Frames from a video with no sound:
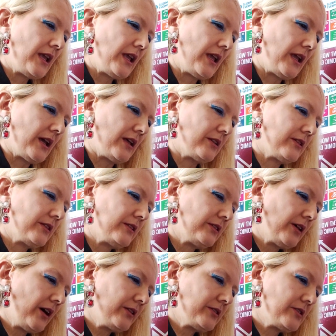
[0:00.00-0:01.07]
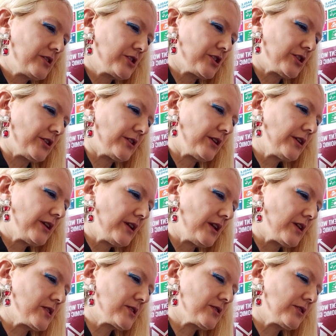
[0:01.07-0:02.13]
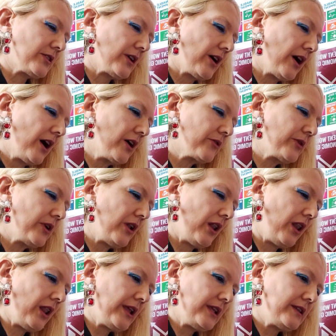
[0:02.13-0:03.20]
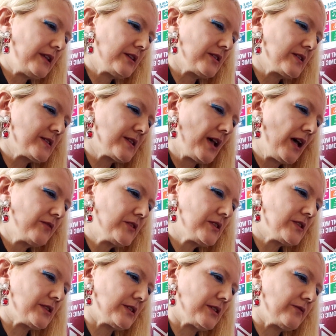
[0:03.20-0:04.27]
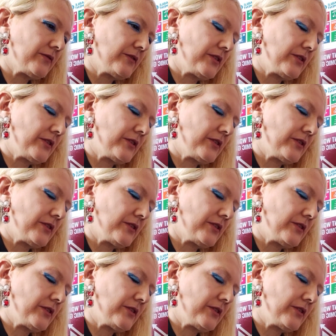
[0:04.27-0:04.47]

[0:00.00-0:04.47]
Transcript: and Thatcher is the Our Lady Conservative,